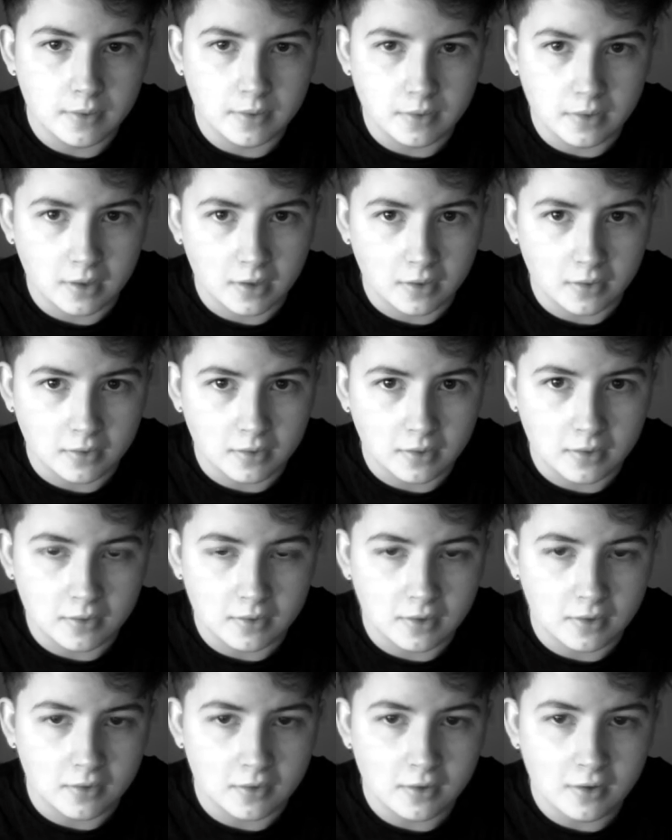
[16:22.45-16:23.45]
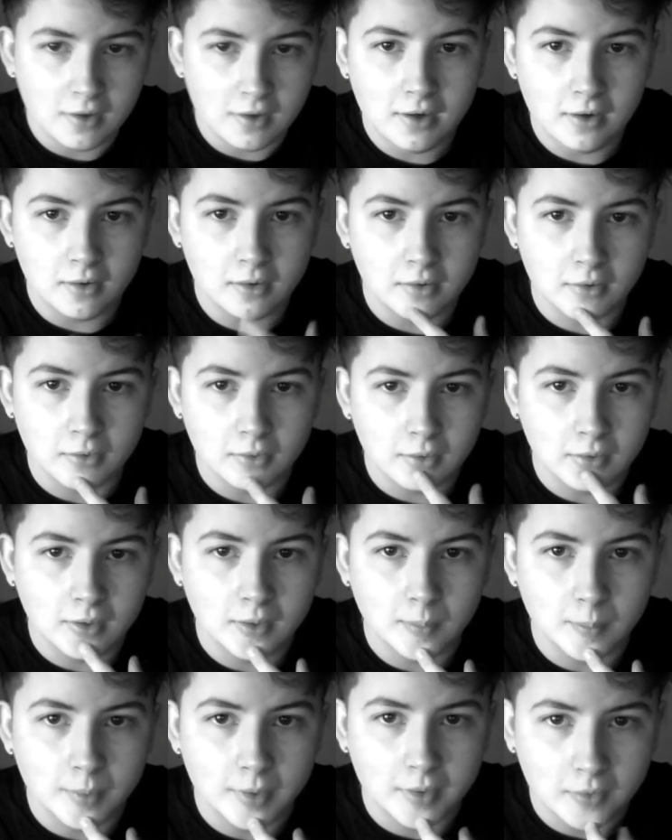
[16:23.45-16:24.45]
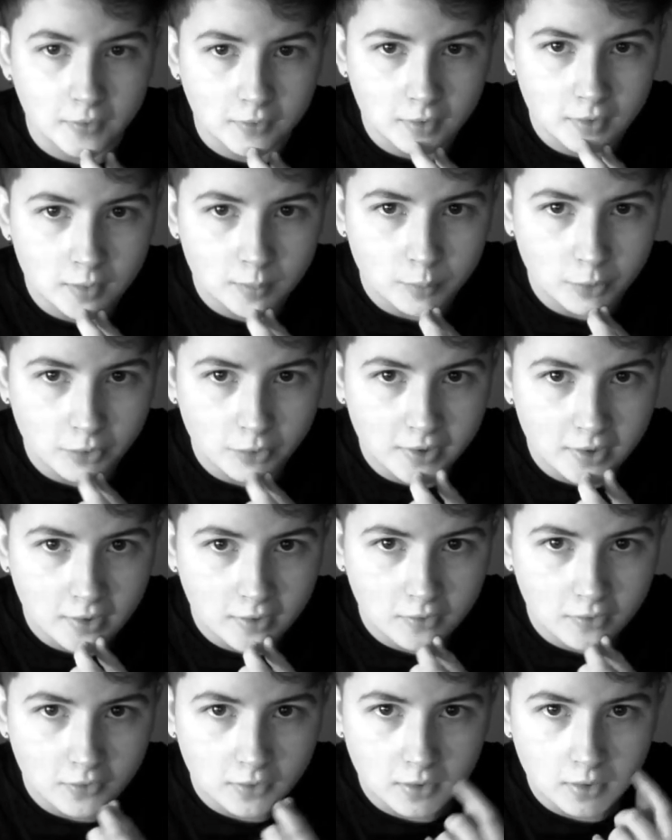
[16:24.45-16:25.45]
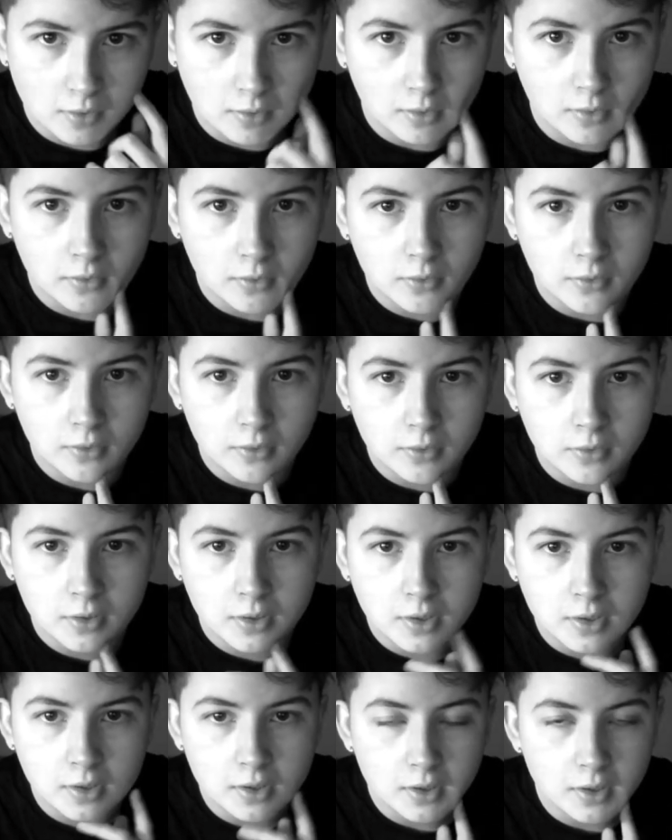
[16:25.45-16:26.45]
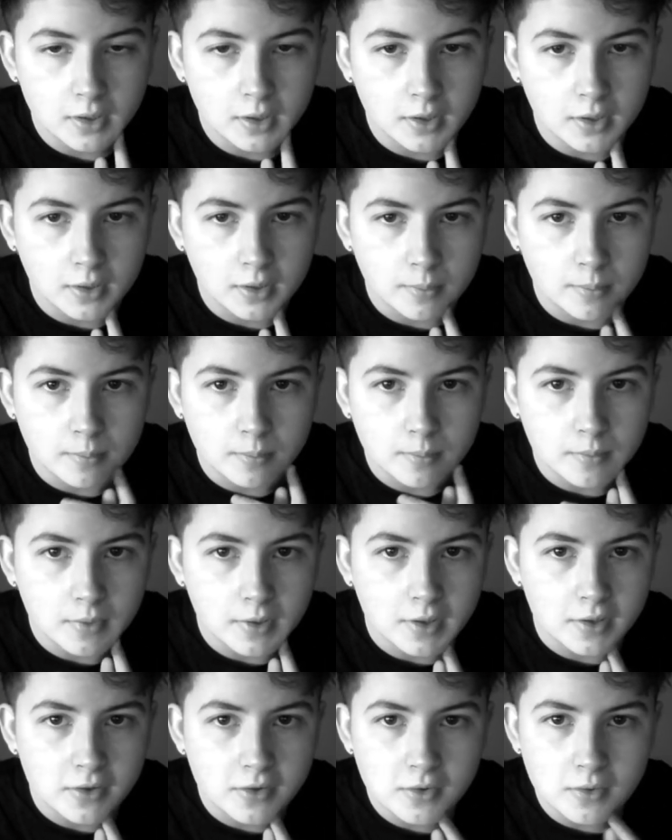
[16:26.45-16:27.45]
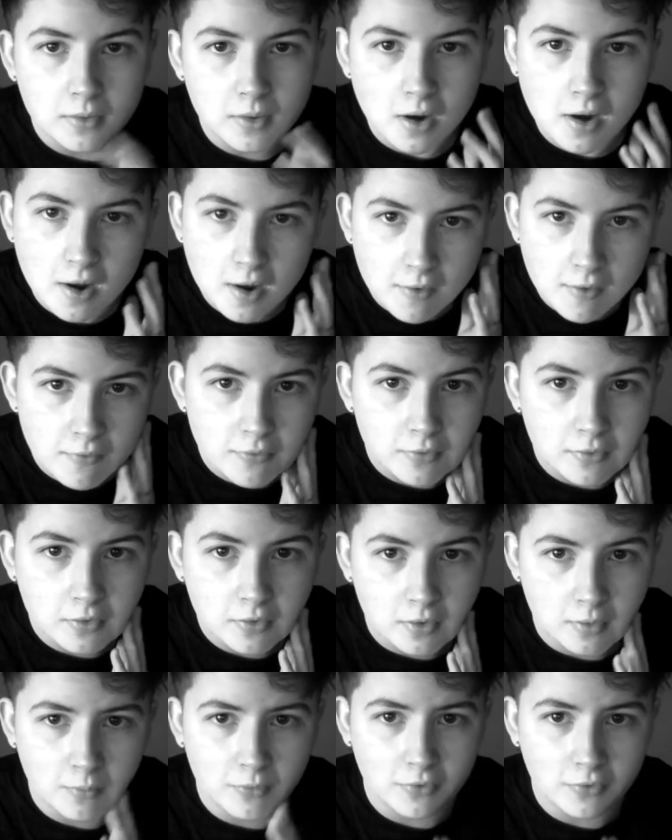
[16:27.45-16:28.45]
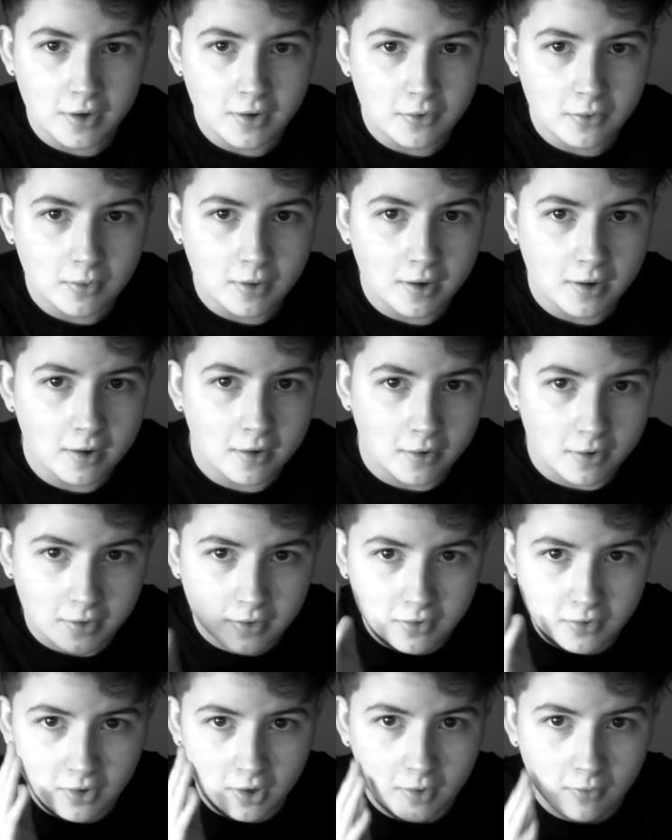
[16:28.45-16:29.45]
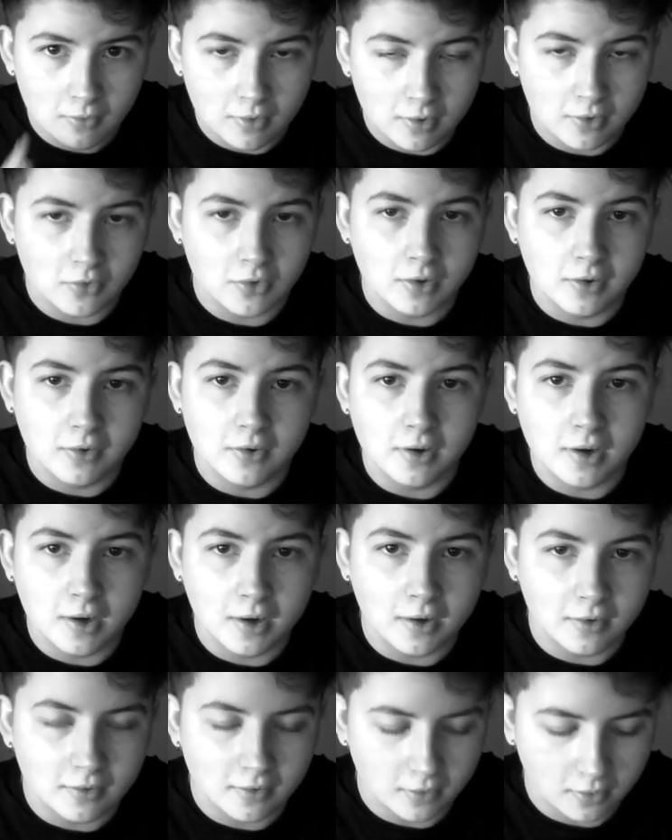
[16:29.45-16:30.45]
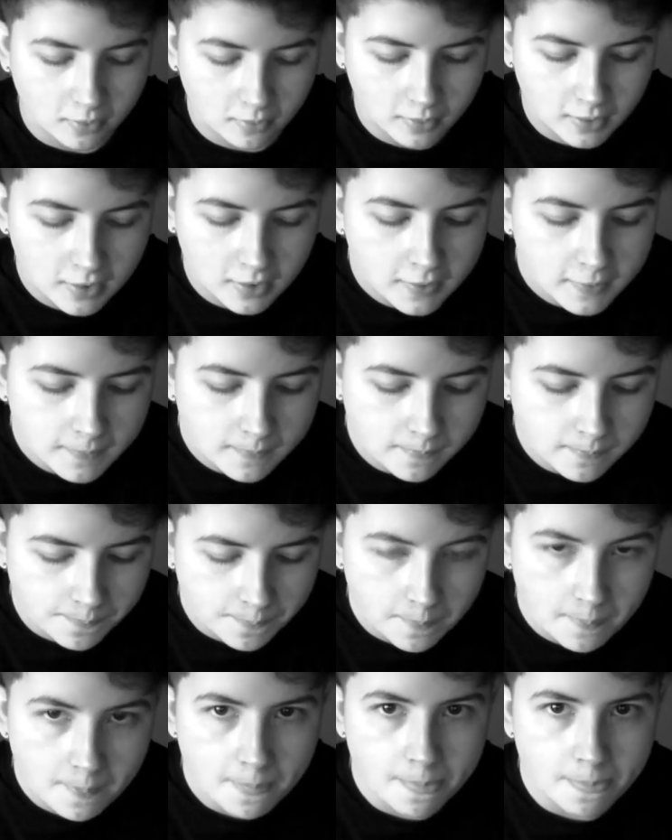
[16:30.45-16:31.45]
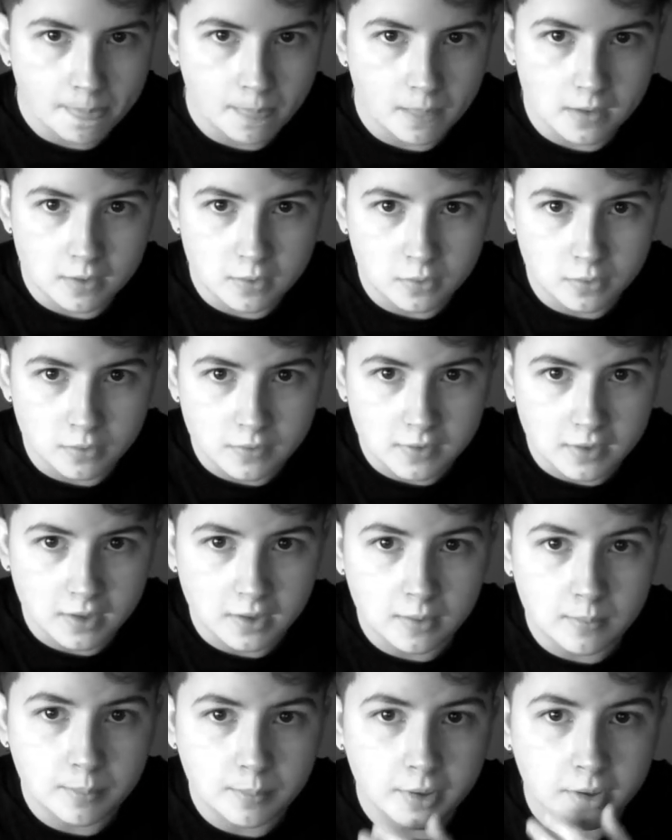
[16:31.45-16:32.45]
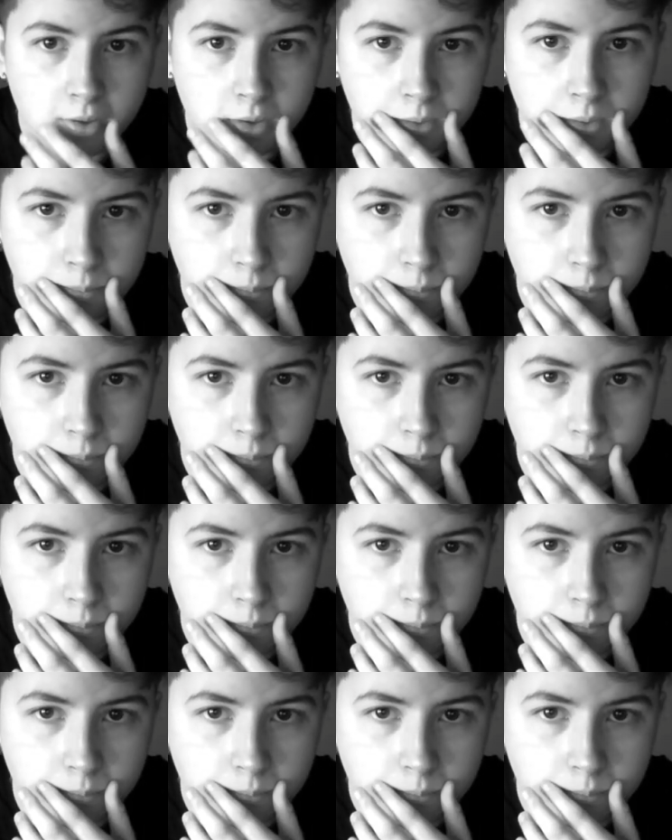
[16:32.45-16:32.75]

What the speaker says: yeah, I think it's changed slightly. I've got a little bit of spottage going on. I do have some facial hair. I shaved literally today, so can't see it, but